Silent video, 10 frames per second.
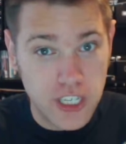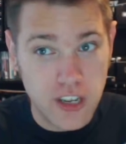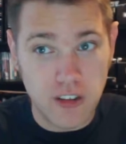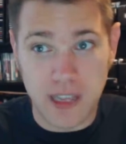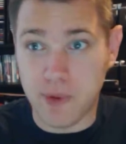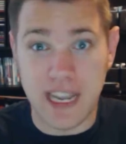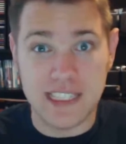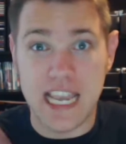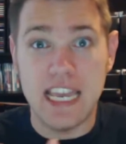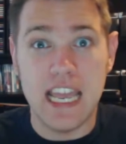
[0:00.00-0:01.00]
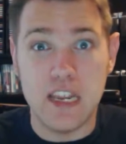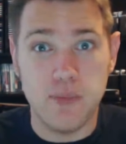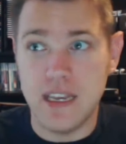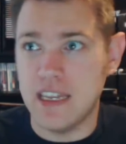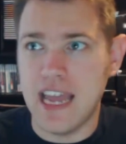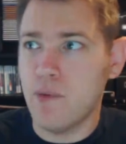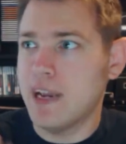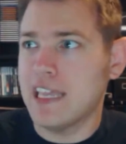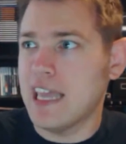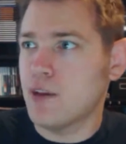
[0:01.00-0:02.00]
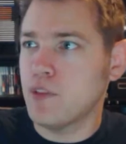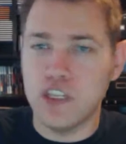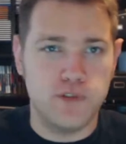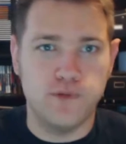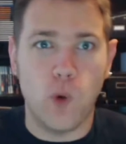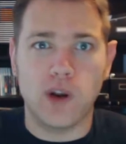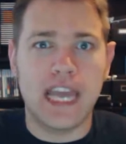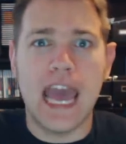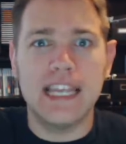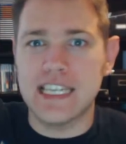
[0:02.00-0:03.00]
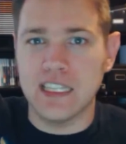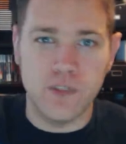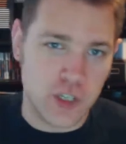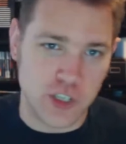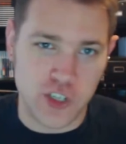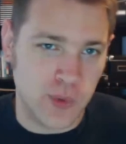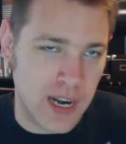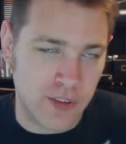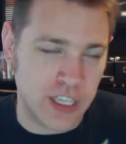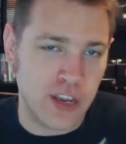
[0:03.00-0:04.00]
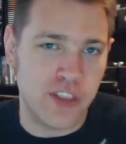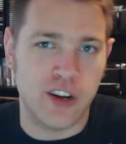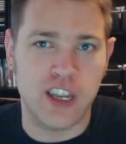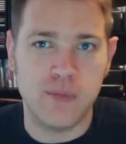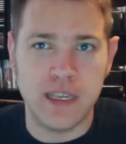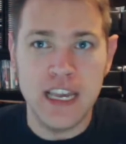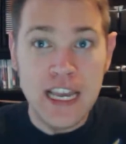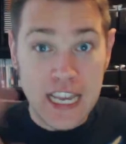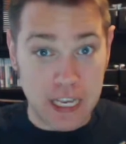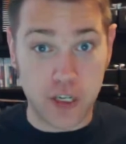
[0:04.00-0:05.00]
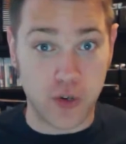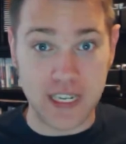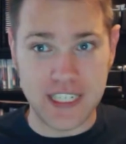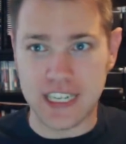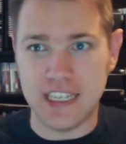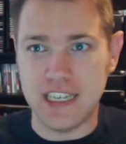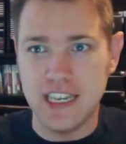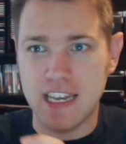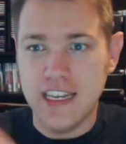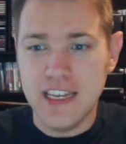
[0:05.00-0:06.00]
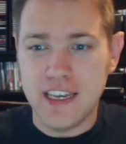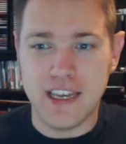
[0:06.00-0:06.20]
you know, like we got 1080p and now we got like these 4K televisions or whatever, you know, that are going to be increasing the